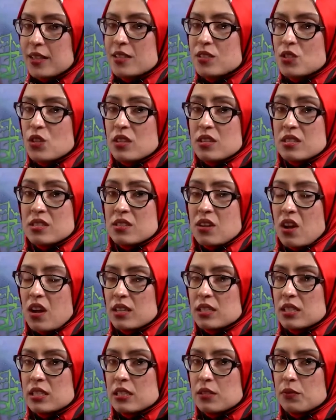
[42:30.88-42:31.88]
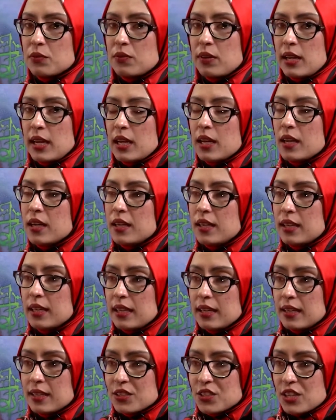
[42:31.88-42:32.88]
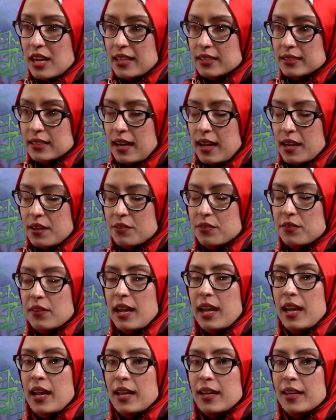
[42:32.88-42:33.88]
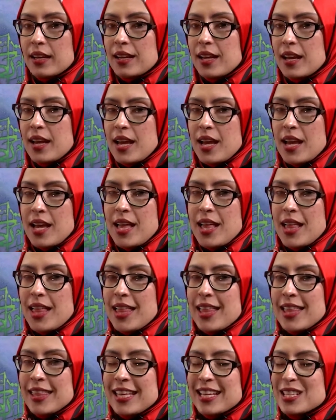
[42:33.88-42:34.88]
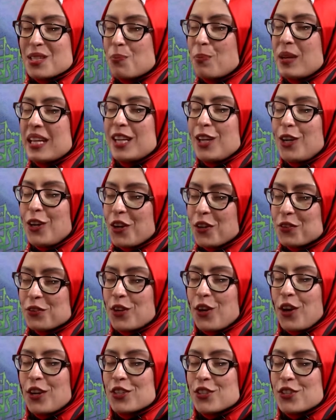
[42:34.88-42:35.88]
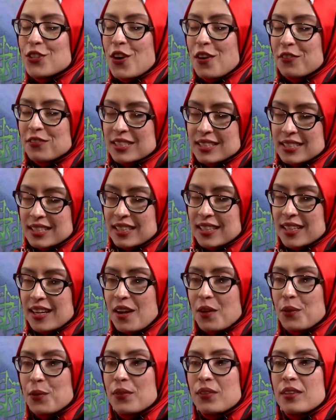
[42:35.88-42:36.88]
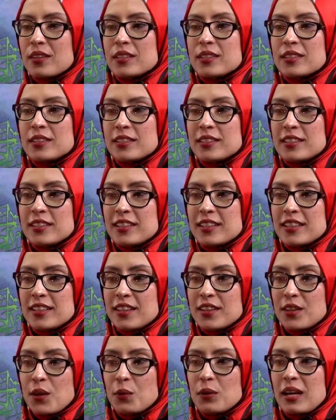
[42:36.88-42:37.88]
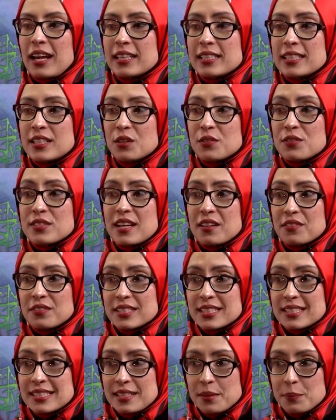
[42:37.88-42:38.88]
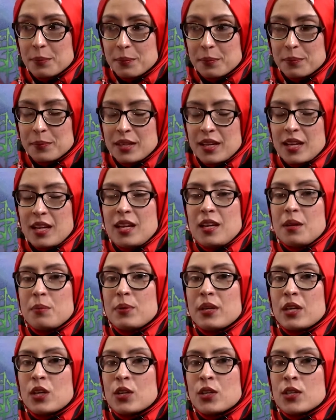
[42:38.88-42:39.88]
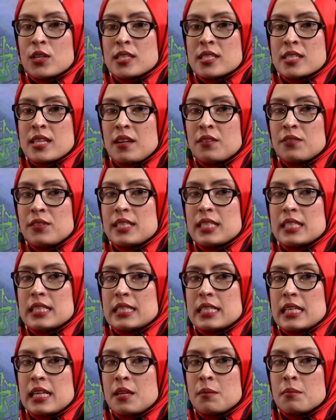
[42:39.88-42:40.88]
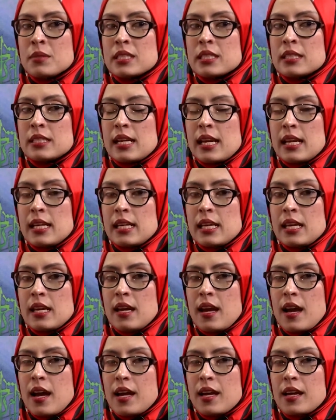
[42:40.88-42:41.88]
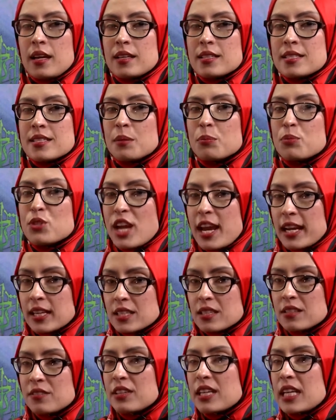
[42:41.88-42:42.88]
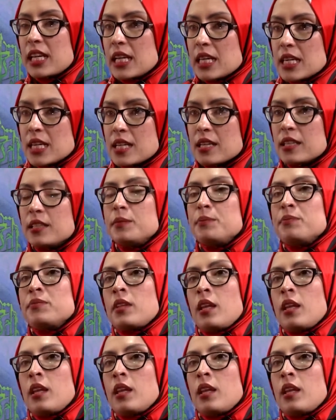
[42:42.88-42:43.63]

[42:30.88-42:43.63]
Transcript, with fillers: so this starts very early in a child's life and there's been a lot of controversy around the, the whole idea of self esteem mm. because self esteem is really uh, a subjective inner